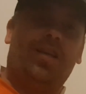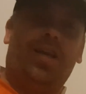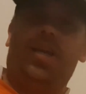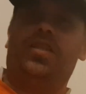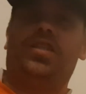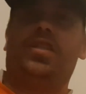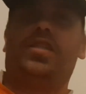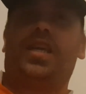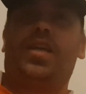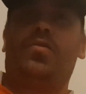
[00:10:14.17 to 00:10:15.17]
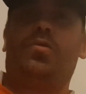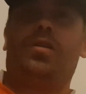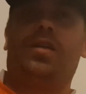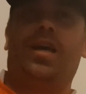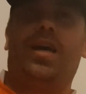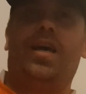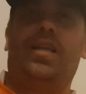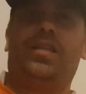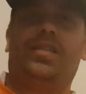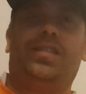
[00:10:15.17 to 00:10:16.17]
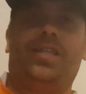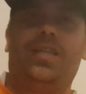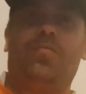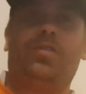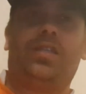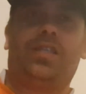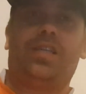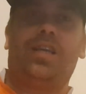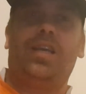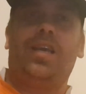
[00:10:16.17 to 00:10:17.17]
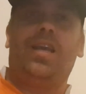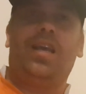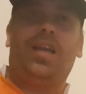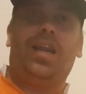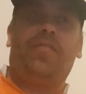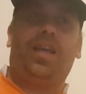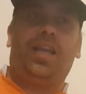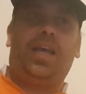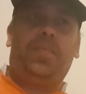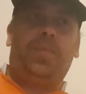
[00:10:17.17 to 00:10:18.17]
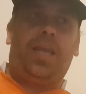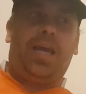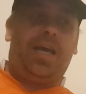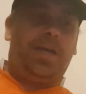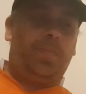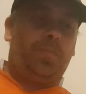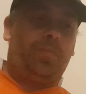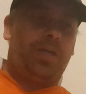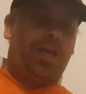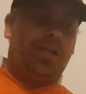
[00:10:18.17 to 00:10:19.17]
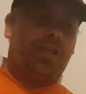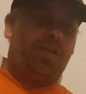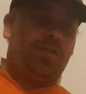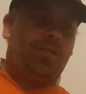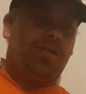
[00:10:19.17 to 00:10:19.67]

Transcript: And she just giggled, and so yeah, we just left it at that. But yeah, so